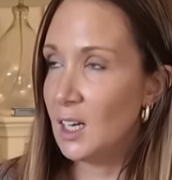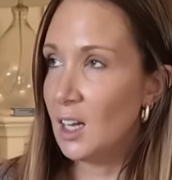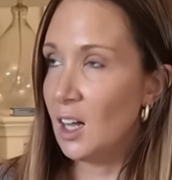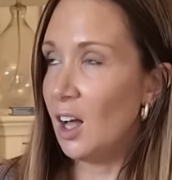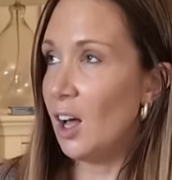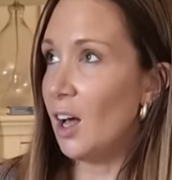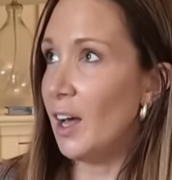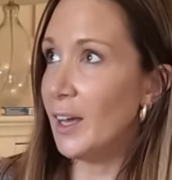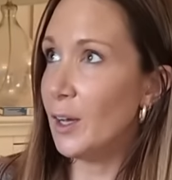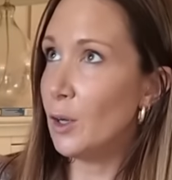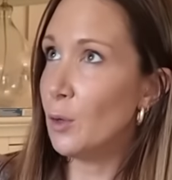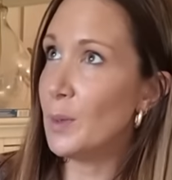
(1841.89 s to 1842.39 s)

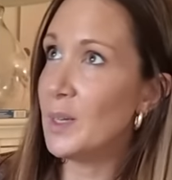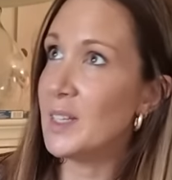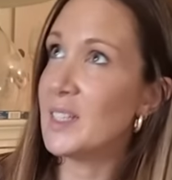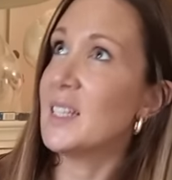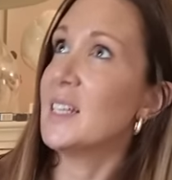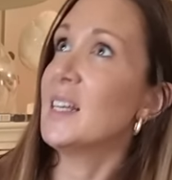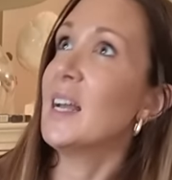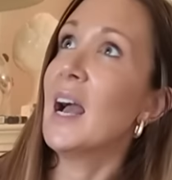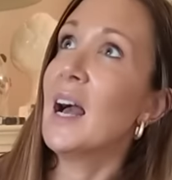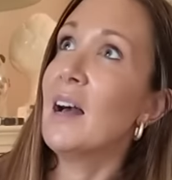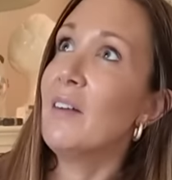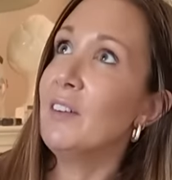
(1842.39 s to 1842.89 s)
I always
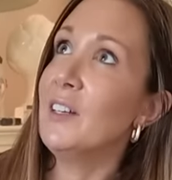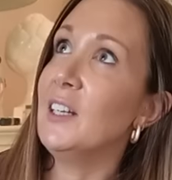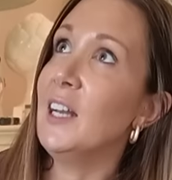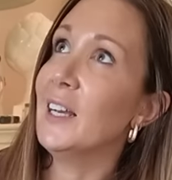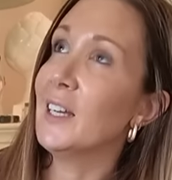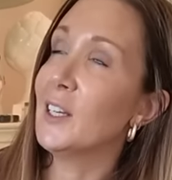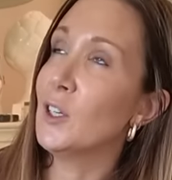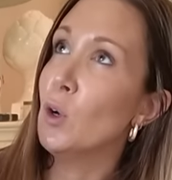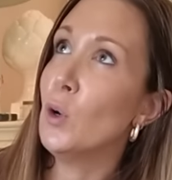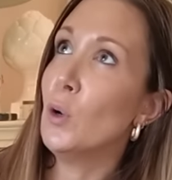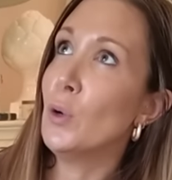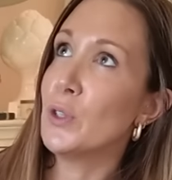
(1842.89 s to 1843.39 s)
think having like
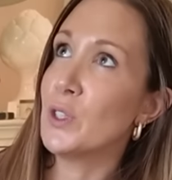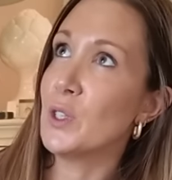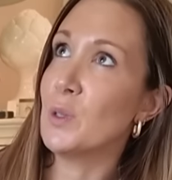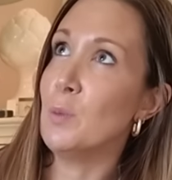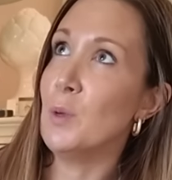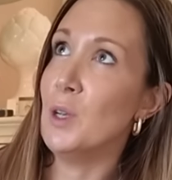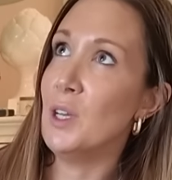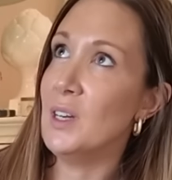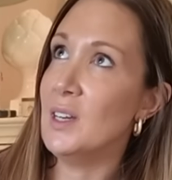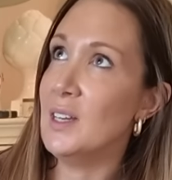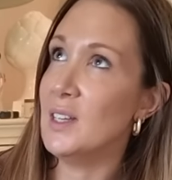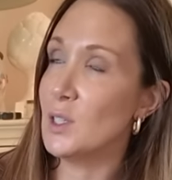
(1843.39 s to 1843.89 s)
an
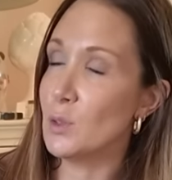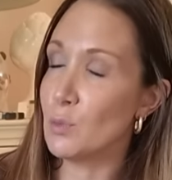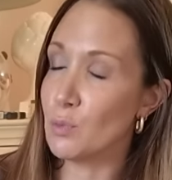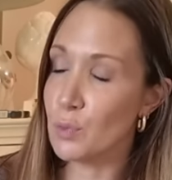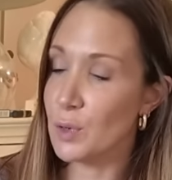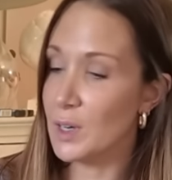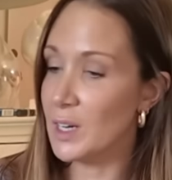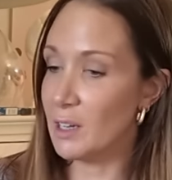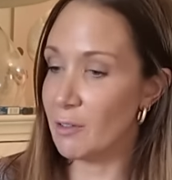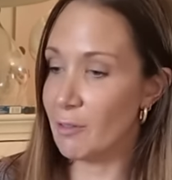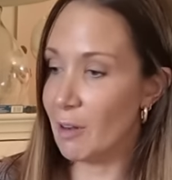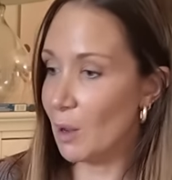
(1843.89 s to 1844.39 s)
ottoman is a
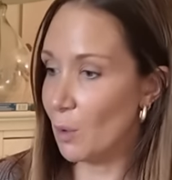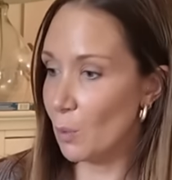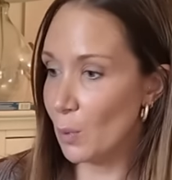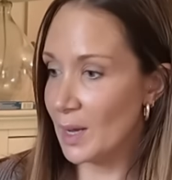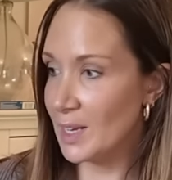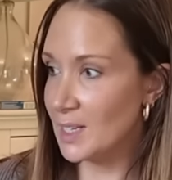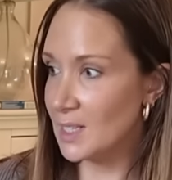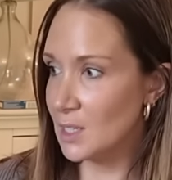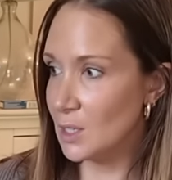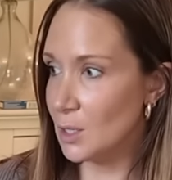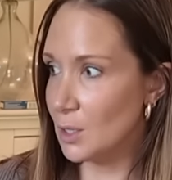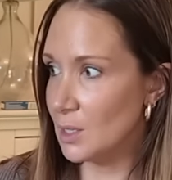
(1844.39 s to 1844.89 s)
really great way
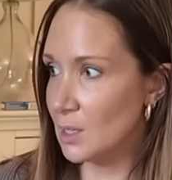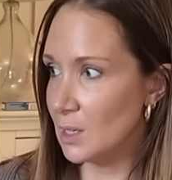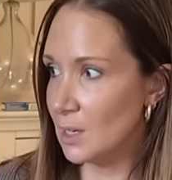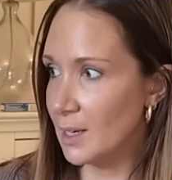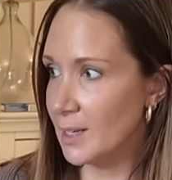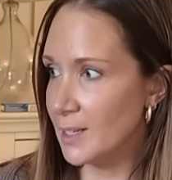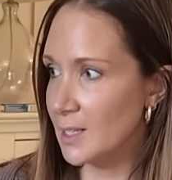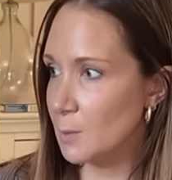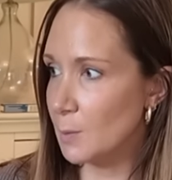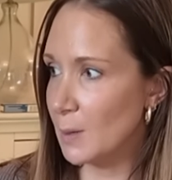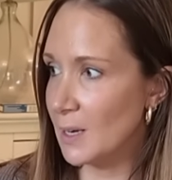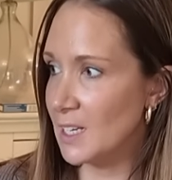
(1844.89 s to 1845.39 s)
to
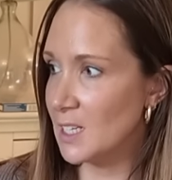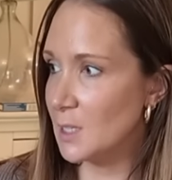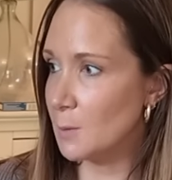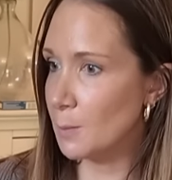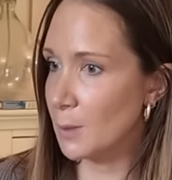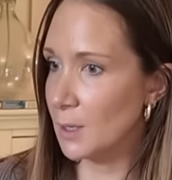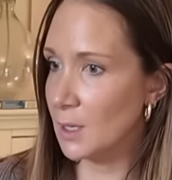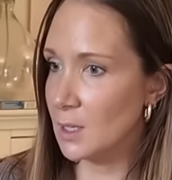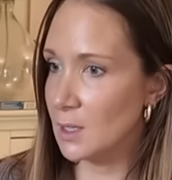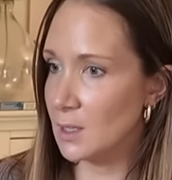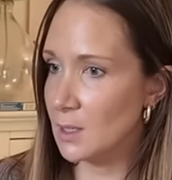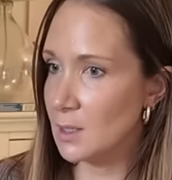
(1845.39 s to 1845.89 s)
utilize space,
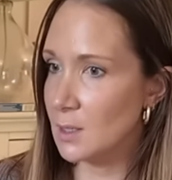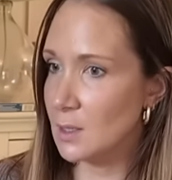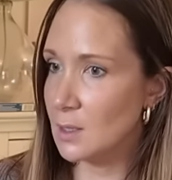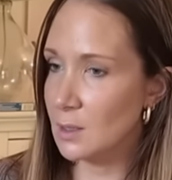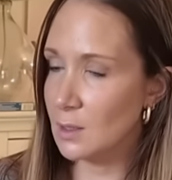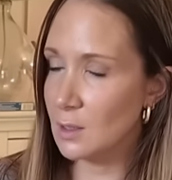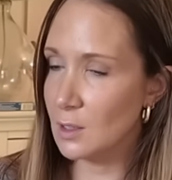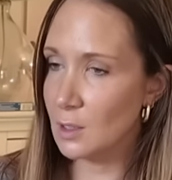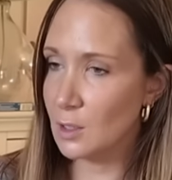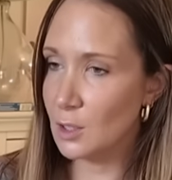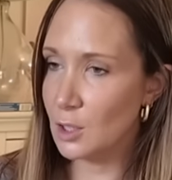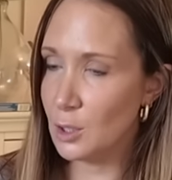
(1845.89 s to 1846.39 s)
because
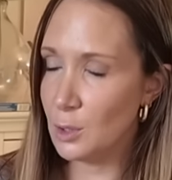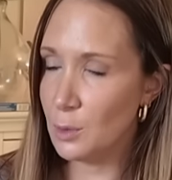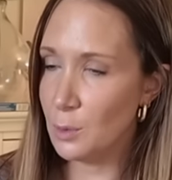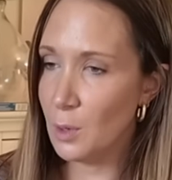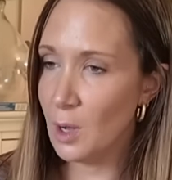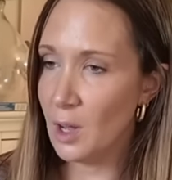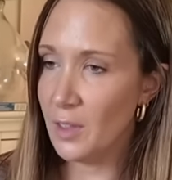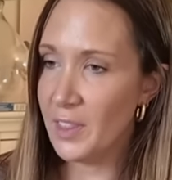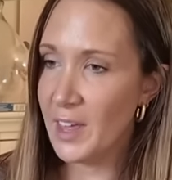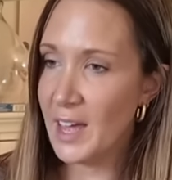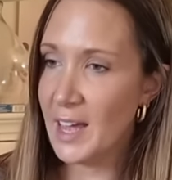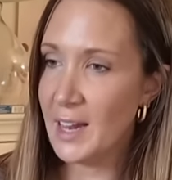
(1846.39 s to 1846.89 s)
you
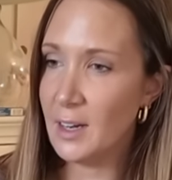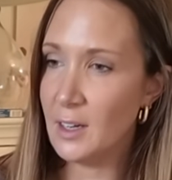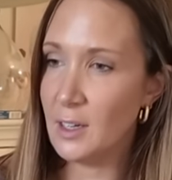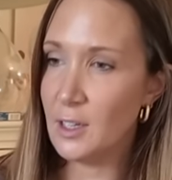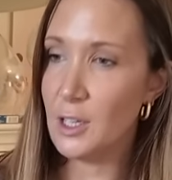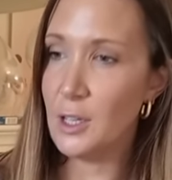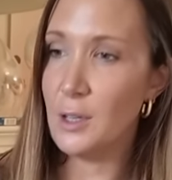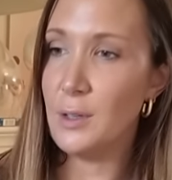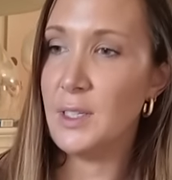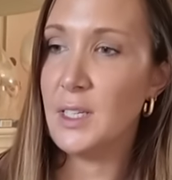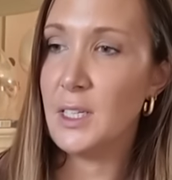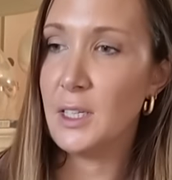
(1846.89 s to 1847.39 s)
are then
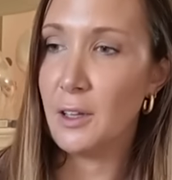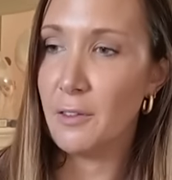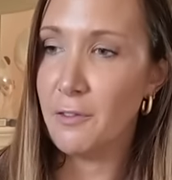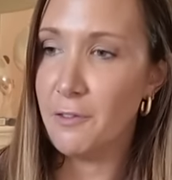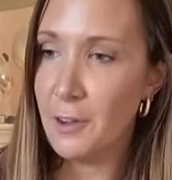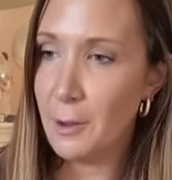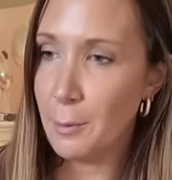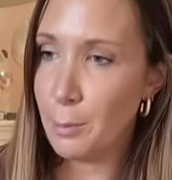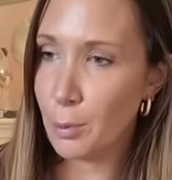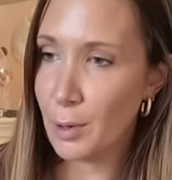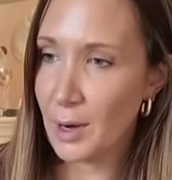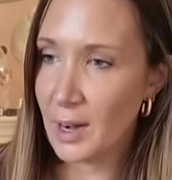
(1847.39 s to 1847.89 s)
using the
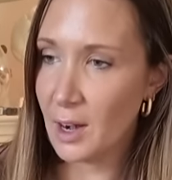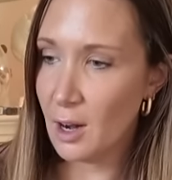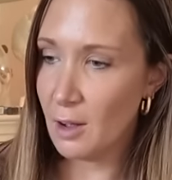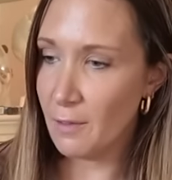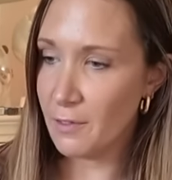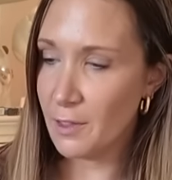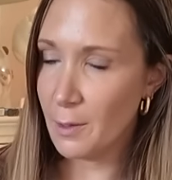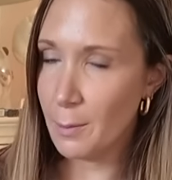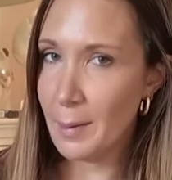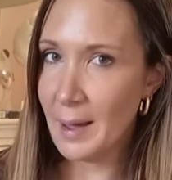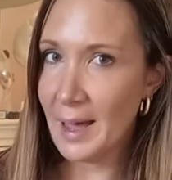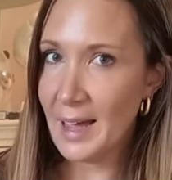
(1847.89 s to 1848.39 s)
footprint of
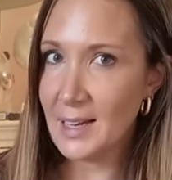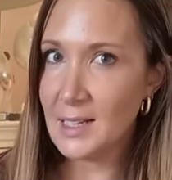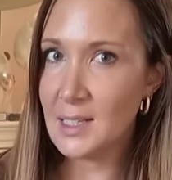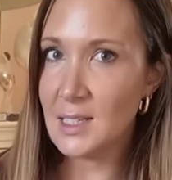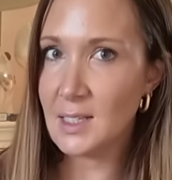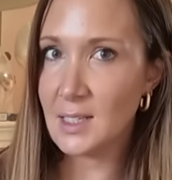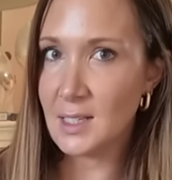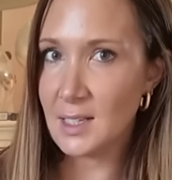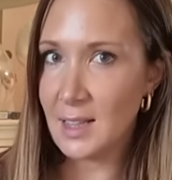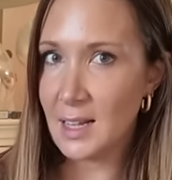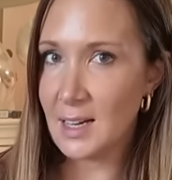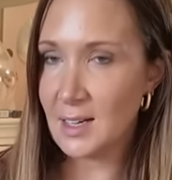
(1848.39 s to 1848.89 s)
the bed
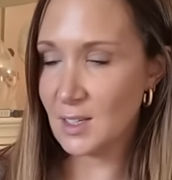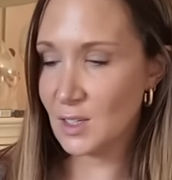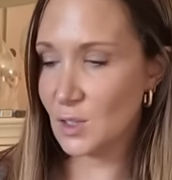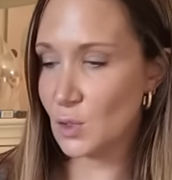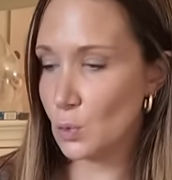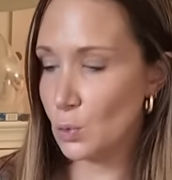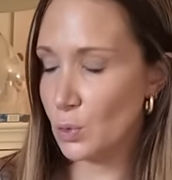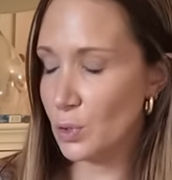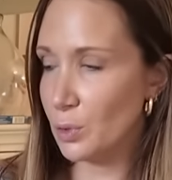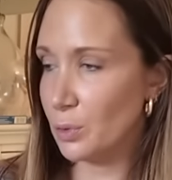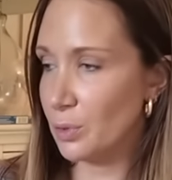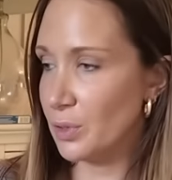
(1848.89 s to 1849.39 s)
to then
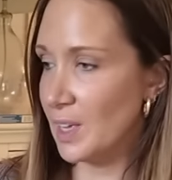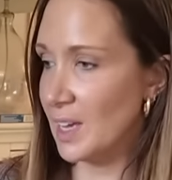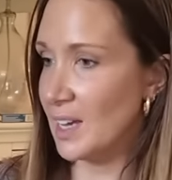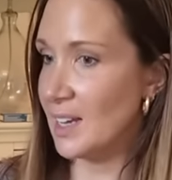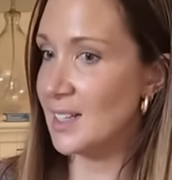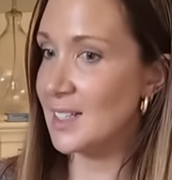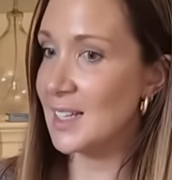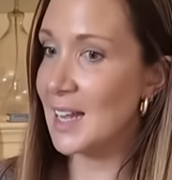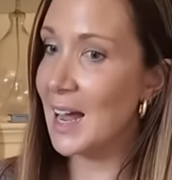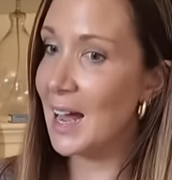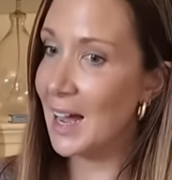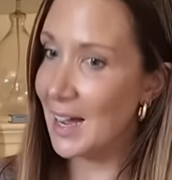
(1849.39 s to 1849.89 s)
store your
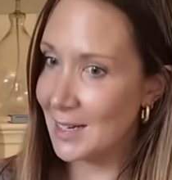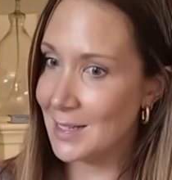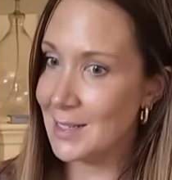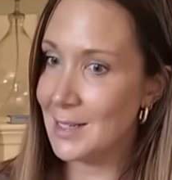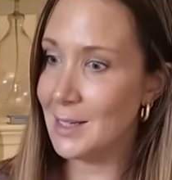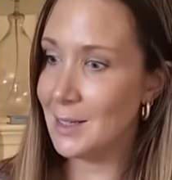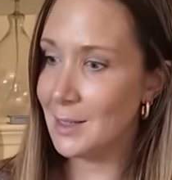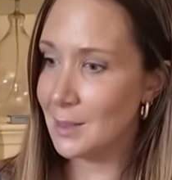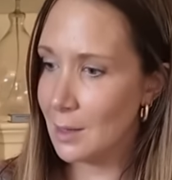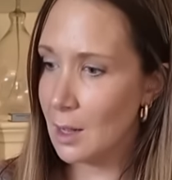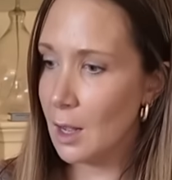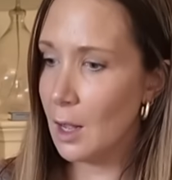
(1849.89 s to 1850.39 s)
things and
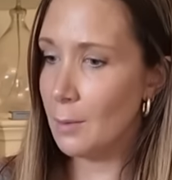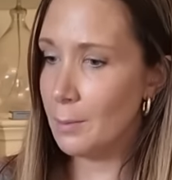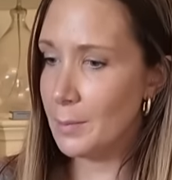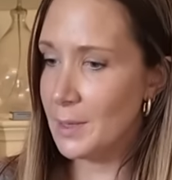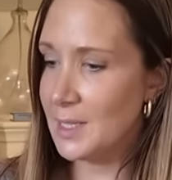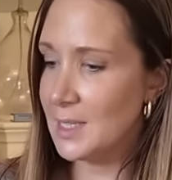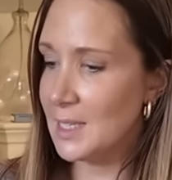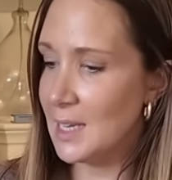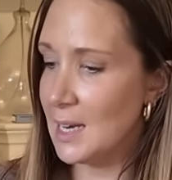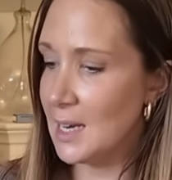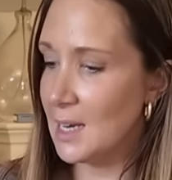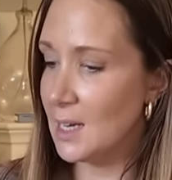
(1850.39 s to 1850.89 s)
it can't be
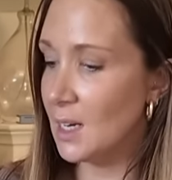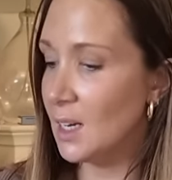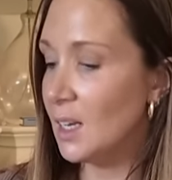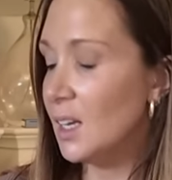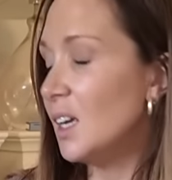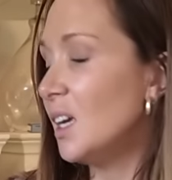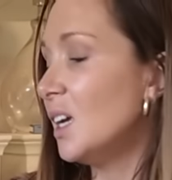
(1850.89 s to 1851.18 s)
seen.